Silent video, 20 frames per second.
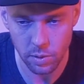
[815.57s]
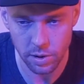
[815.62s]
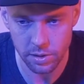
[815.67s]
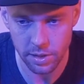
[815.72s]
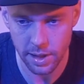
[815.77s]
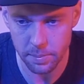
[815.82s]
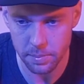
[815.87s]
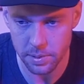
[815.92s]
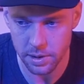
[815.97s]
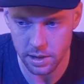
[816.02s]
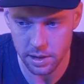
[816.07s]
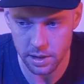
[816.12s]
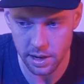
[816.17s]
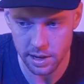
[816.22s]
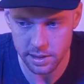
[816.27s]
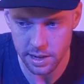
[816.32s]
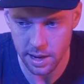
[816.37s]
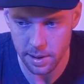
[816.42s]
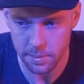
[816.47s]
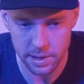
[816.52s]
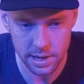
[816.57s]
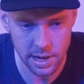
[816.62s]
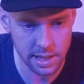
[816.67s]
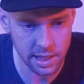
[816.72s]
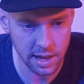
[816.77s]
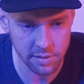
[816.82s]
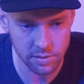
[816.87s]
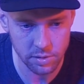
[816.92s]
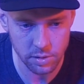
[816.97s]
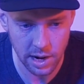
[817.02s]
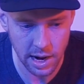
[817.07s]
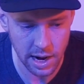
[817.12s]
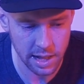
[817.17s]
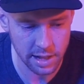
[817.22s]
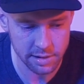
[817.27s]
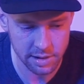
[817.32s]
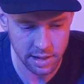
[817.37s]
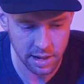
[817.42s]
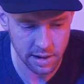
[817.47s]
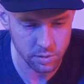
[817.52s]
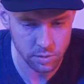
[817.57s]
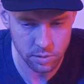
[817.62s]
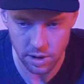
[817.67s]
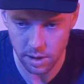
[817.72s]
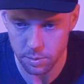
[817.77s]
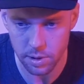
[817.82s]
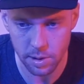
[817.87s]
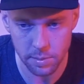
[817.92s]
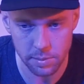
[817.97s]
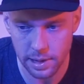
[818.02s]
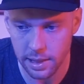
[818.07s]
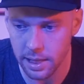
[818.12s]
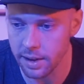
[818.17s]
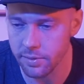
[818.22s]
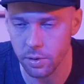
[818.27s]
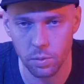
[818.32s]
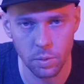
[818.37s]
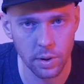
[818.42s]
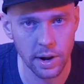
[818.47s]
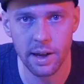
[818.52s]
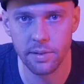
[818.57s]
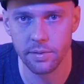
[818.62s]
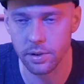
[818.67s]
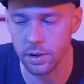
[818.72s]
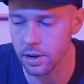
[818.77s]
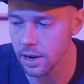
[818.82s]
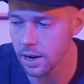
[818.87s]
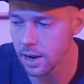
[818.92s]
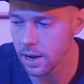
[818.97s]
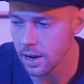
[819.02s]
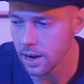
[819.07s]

whether that be at the NBA level, college level, WNBA level, whatever,